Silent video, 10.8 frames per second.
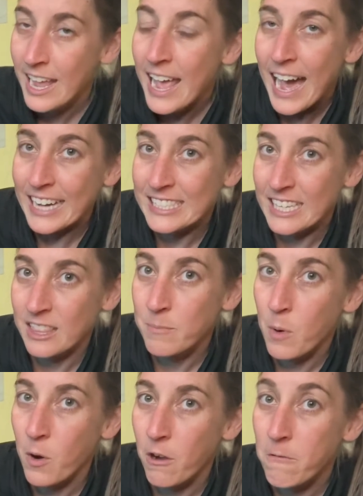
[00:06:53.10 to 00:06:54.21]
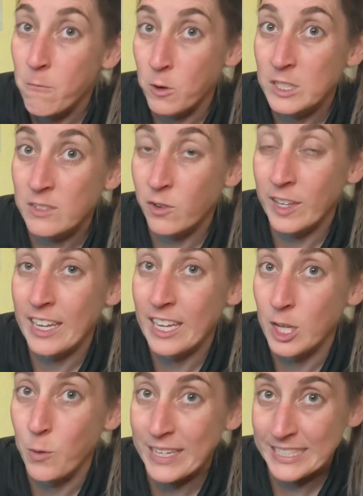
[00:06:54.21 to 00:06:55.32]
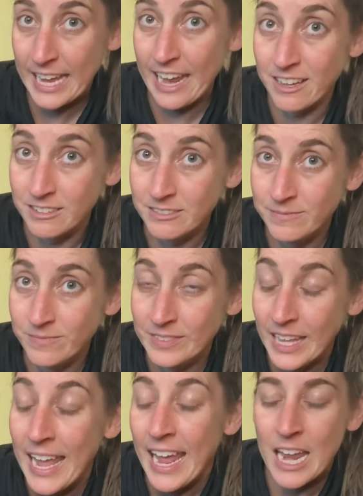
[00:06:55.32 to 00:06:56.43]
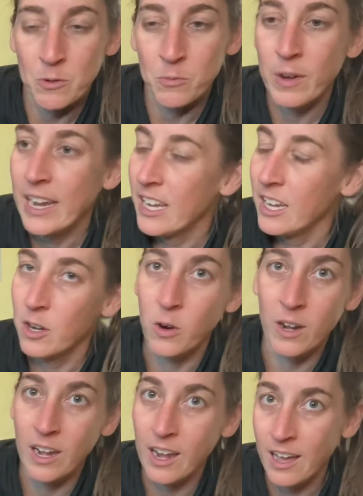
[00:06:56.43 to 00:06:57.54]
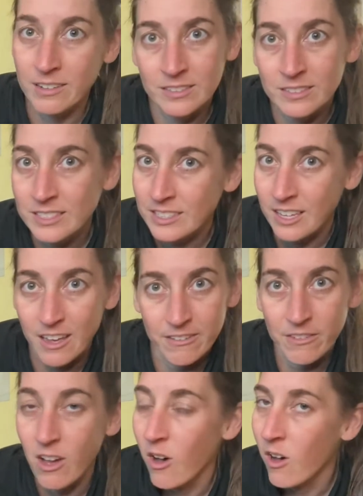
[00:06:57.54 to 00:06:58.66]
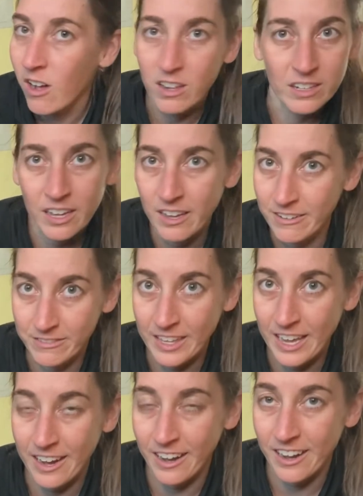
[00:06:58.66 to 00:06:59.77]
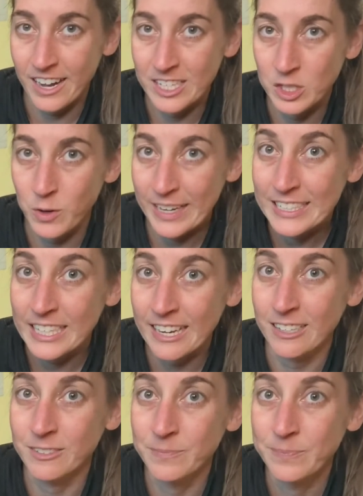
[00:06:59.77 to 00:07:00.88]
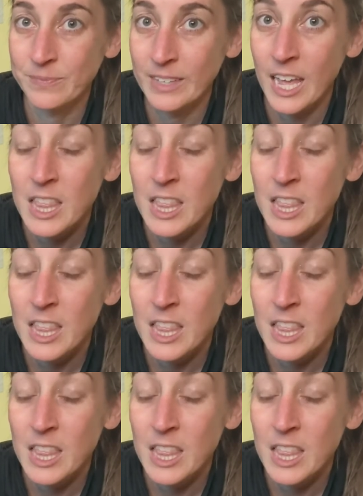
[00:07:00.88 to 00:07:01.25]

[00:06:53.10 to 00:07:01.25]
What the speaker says: I said the more forcefully you exhale and rid your lungs of all of the air as you exhale, the